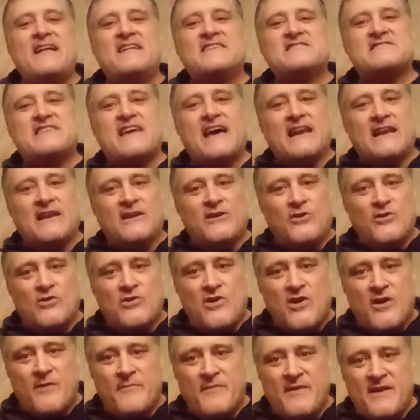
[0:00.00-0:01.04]
It's got a little
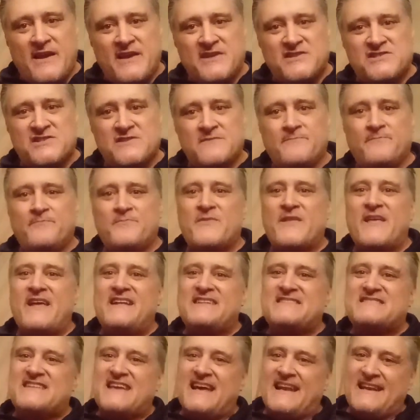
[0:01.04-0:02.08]
carbonation.
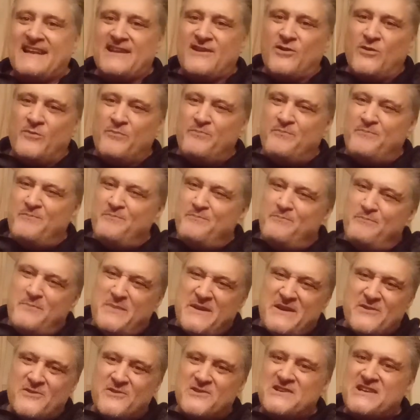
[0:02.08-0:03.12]
It's got a little
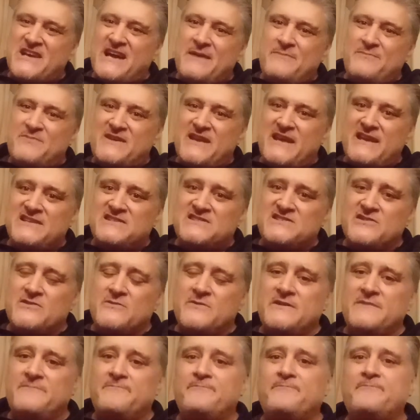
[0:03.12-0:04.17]
beer type taste
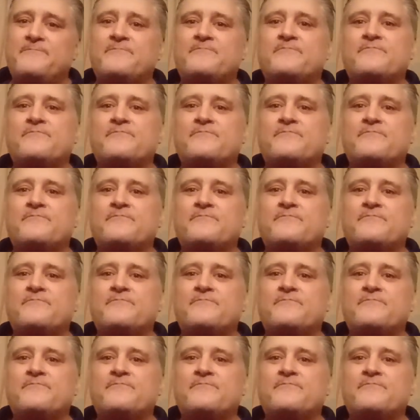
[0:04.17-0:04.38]
to it.